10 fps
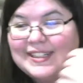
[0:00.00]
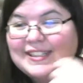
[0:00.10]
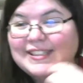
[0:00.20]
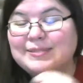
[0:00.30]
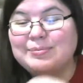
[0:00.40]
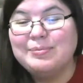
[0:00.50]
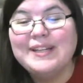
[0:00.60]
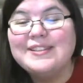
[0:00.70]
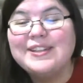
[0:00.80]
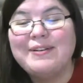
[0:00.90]
Just
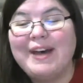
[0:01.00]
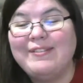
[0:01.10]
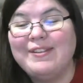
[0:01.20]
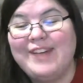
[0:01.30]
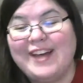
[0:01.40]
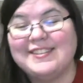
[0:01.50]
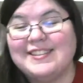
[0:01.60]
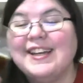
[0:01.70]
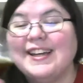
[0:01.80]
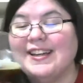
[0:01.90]
wait till you have the
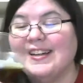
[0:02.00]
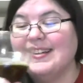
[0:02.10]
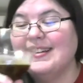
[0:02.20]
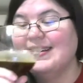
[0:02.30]
vaccine.